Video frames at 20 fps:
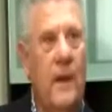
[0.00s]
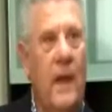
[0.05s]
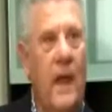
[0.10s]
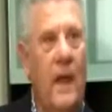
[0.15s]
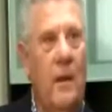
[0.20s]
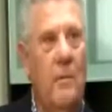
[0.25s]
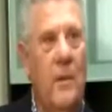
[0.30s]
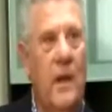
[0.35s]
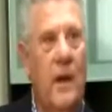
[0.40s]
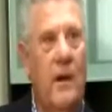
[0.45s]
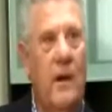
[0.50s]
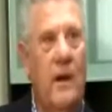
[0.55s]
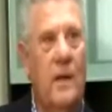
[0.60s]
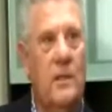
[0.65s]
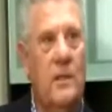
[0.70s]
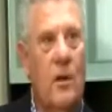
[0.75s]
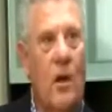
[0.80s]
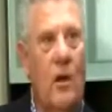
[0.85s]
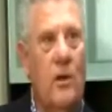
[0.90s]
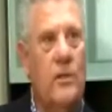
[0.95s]
came here
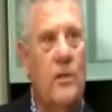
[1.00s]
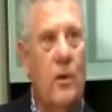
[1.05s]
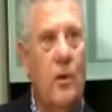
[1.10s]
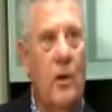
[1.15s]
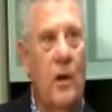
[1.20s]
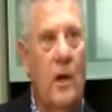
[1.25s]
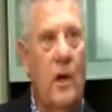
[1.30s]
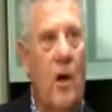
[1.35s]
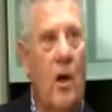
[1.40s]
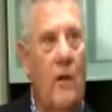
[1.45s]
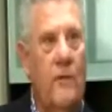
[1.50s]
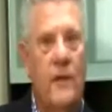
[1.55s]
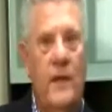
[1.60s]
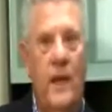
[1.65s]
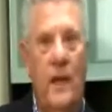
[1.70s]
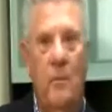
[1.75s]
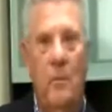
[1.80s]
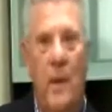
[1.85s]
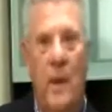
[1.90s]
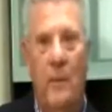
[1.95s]
as also a golf
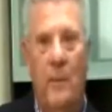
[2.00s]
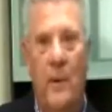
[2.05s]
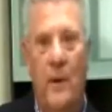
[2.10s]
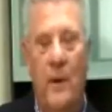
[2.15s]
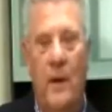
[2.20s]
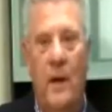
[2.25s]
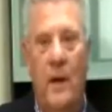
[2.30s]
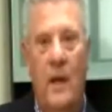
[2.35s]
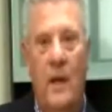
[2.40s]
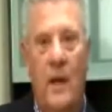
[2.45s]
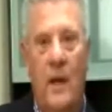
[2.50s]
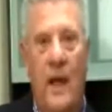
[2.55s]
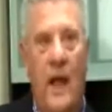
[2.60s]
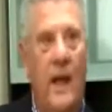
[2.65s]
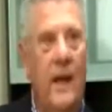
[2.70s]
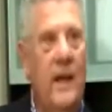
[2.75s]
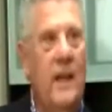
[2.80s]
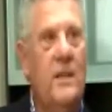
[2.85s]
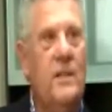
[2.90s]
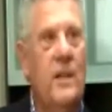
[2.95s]
team member,
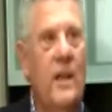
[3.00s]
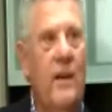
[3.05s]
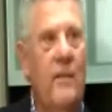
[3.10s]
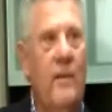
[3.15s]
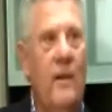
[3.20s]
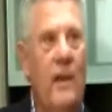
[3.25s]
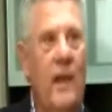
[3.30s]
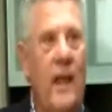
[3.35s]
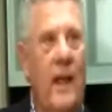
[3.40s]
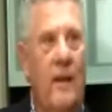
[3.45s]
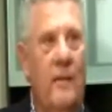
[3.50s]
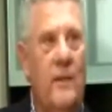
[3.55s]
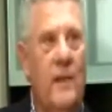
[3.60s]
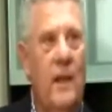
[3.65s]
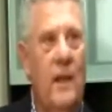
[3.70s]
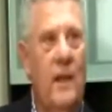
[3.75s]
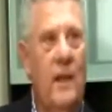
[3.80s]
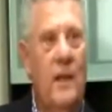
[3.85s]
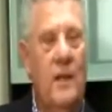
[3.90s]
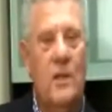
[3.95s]
and he's never left.